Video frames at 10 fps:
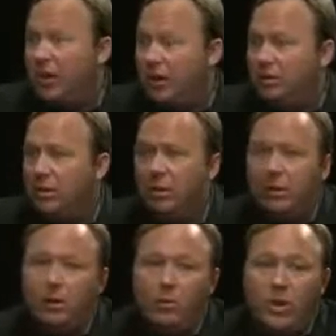doing it.
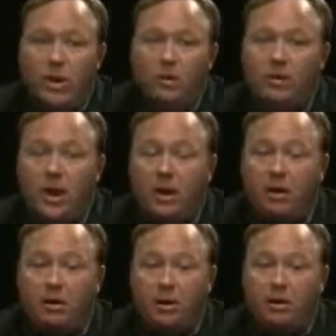We don't
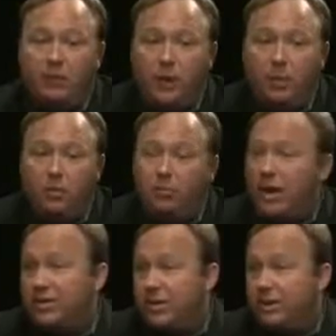care if local
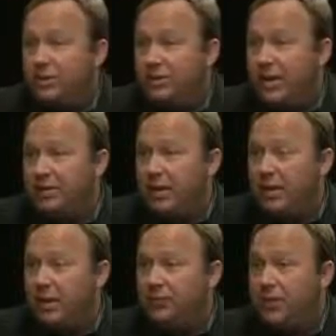prosecutors say it's
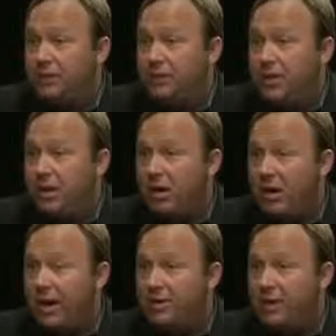illegal for us to stick
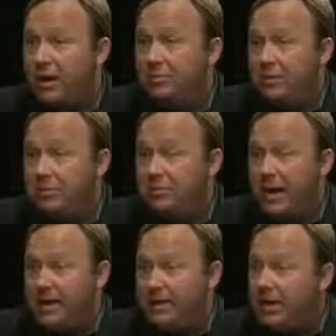our hands down people's
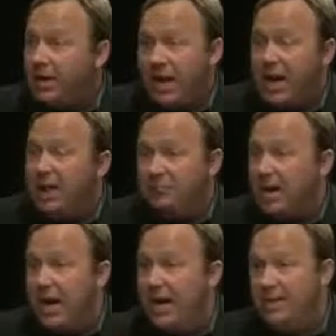pants. And
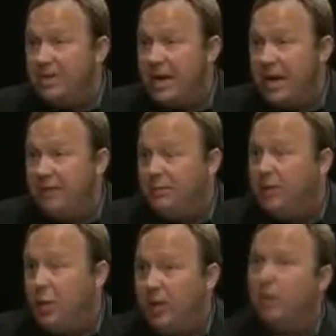FBI agents can't even
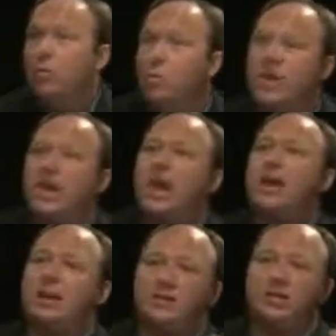do it. We
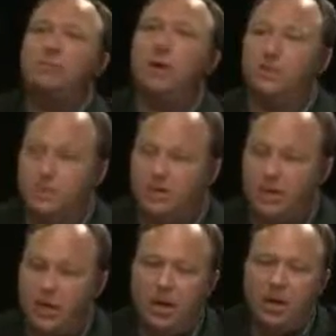can. It's an
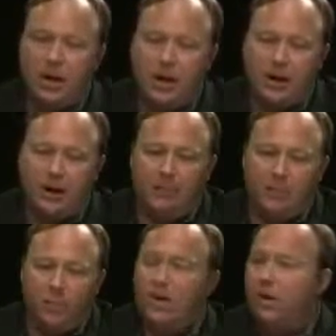emergency.
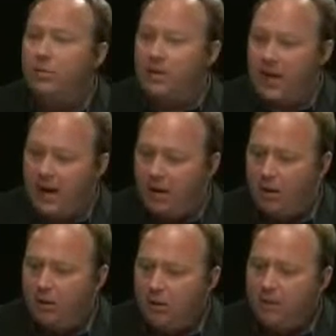We don't
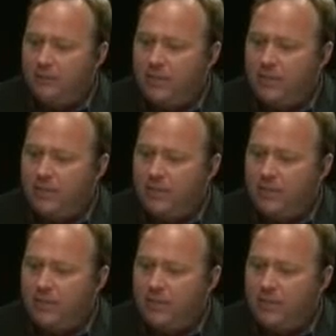care